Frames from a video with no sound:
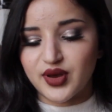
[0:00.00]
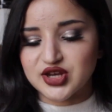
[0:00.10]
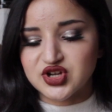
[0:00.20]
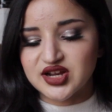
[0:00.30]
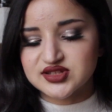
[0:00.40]
But
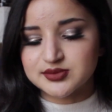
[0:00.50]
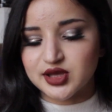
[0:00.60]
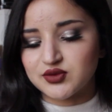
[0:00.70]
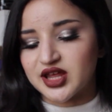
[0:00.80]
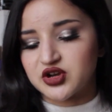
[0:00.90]
I tried out some
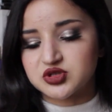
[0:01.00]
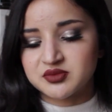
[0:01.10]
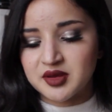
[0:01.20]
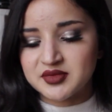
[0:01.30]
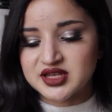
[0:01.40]
liquid liners
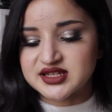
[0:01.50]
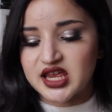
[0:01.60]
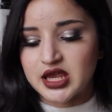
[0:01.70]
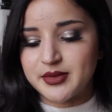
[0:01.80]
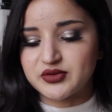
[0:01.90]
from them because they
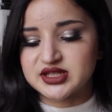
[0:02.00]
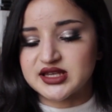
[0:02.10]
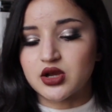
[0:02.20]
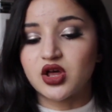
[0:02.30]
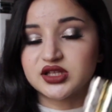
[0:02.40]
came out with this
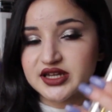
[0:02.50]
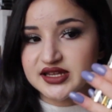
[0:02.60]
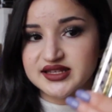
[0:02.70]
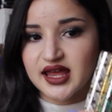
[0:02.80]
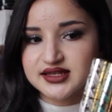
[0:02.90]
like
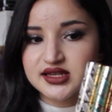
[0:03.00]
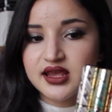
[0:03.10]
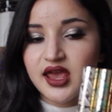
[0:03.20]
holiday set,